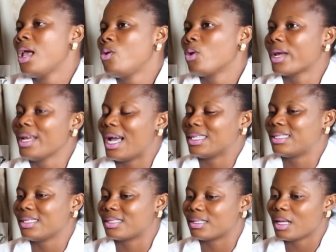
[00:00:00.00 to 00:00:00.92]
Looking at
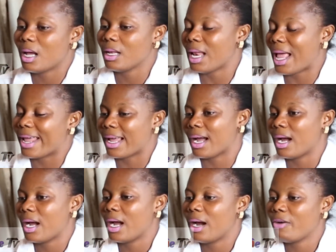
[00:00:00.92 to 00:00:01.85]
it like
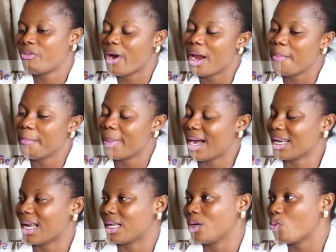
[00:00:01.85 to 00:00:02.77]
for a
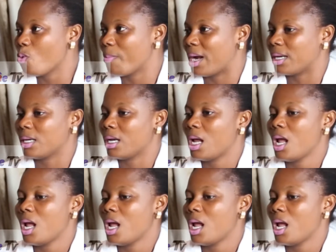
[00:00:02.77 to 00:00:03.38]
man and a woman,